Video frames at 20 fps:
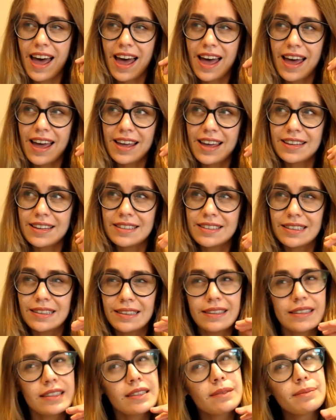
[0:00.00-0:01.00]
and a
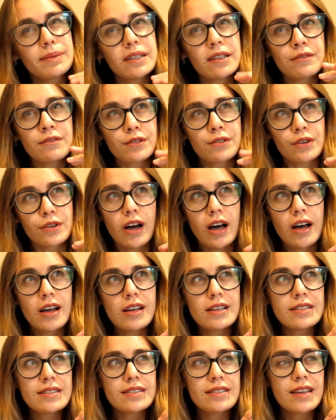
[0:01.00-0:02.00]
little bit of
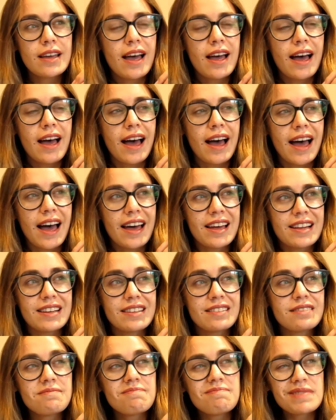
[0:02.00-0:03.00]
grass
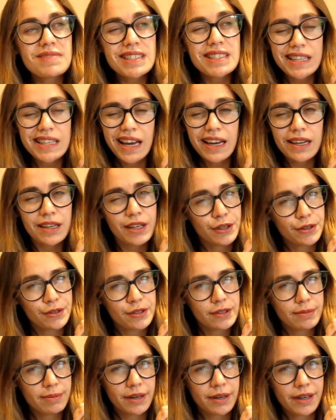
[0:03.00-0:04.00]
and slight
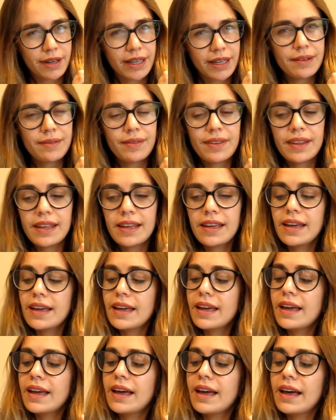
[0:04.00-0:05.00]
gooseberry.
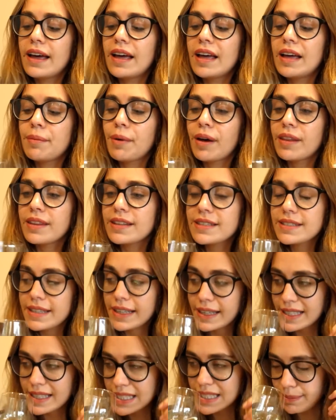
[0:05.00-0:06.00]
On the
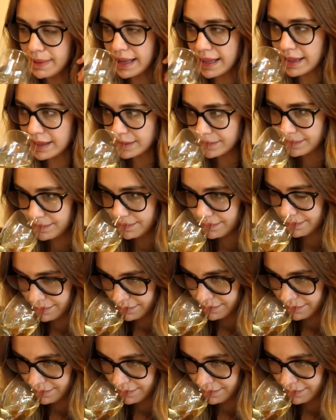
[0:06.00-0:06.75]
second smell,